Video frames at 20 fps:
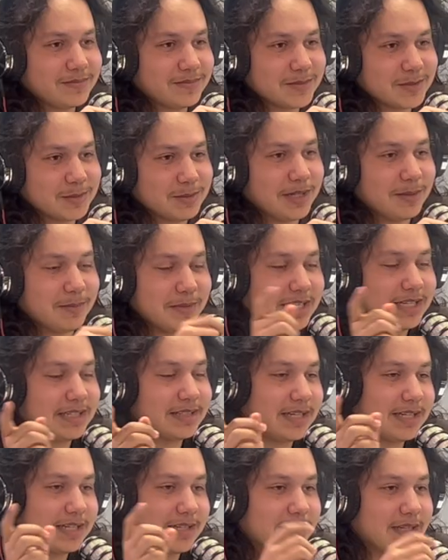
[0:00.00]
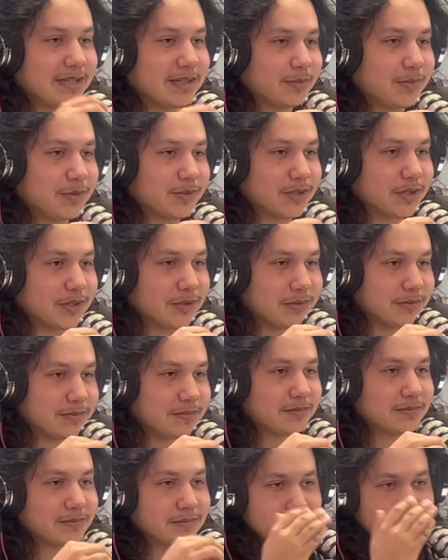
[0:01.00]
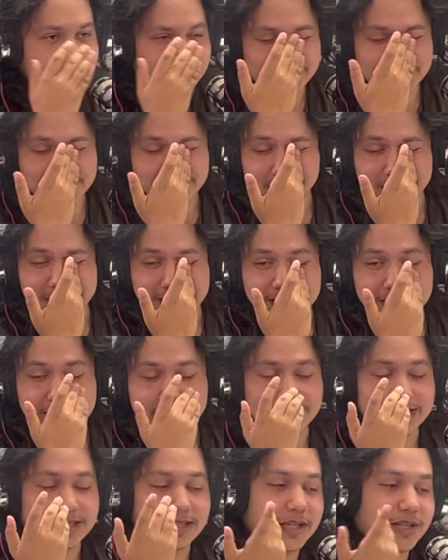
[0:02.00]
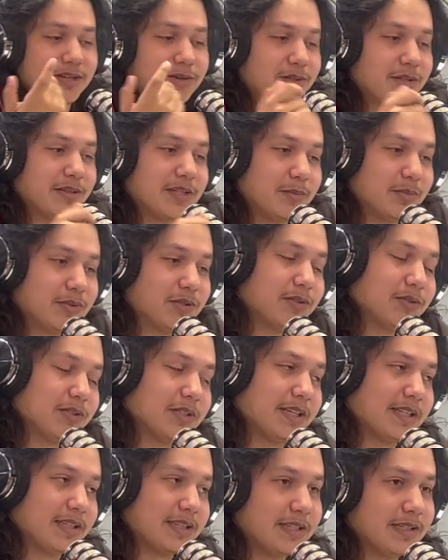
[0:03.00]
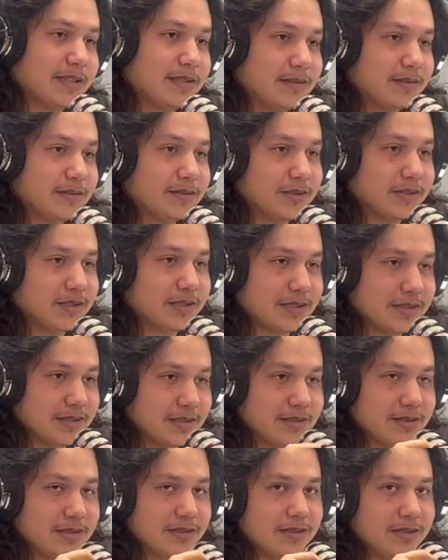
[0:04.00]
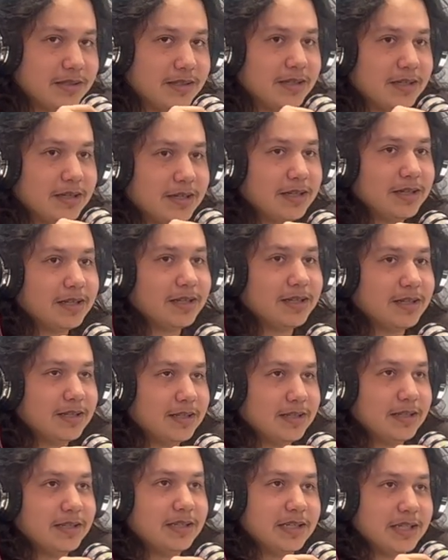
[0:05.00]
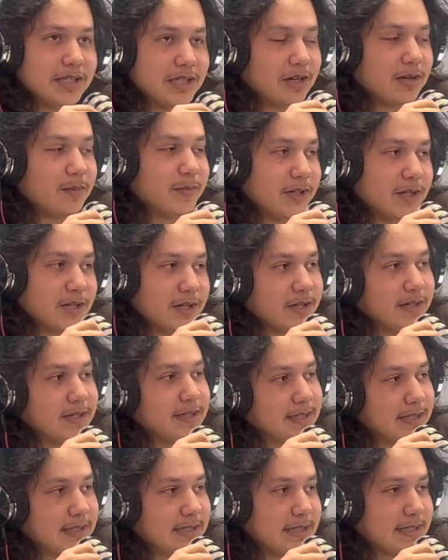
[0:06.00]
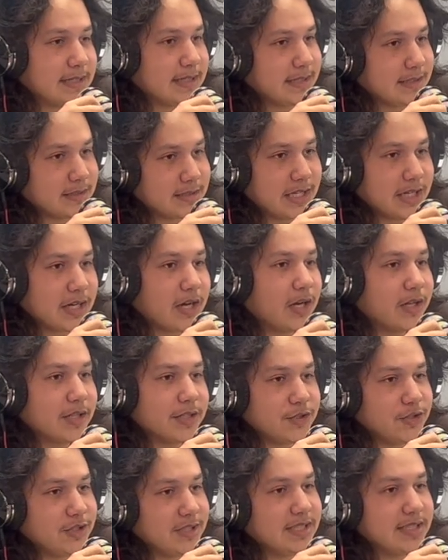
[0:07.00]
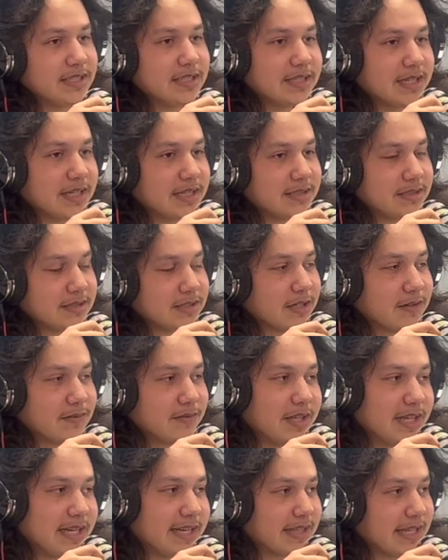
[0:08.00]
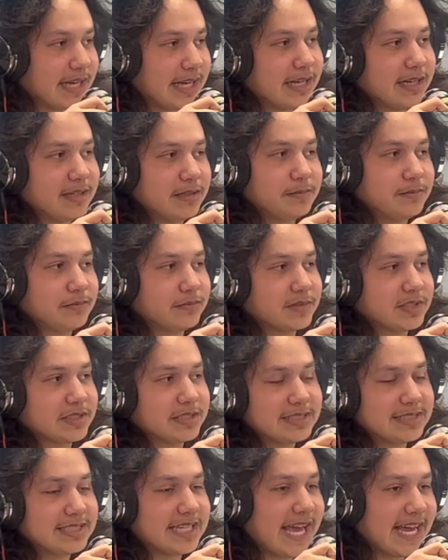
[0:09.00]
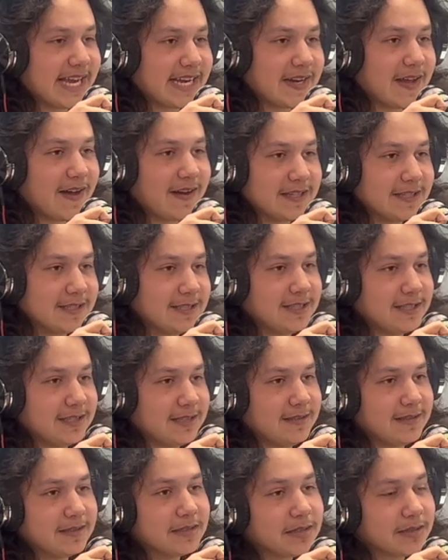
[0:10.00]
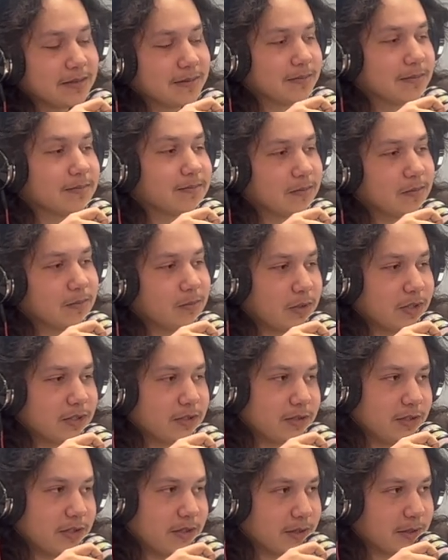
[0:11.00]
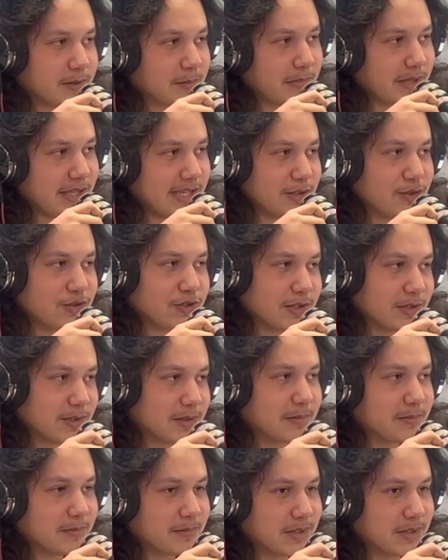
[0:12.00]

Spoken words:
I mean, I like that episode. I mean, I like going on episodes like that just because, you know, I'm a nerd. I like psychology, stuff like that. Technology. What's your major?